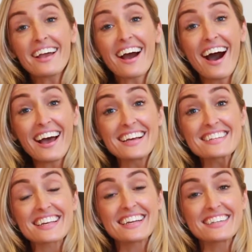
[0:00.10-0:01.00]

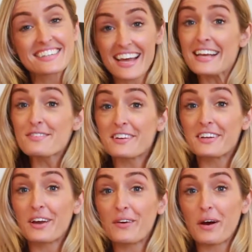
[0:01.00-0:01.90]
guys! In today's
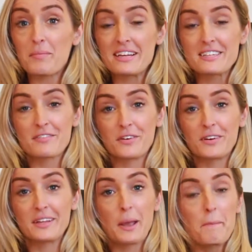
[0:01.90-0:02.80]
video, I'm
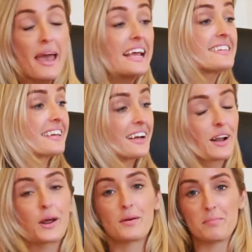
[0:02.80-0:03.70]
interviewing the amazing
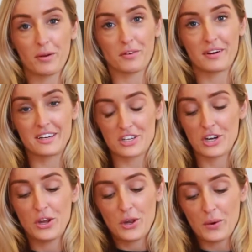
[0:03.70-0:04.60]
Chloe Brotheridge,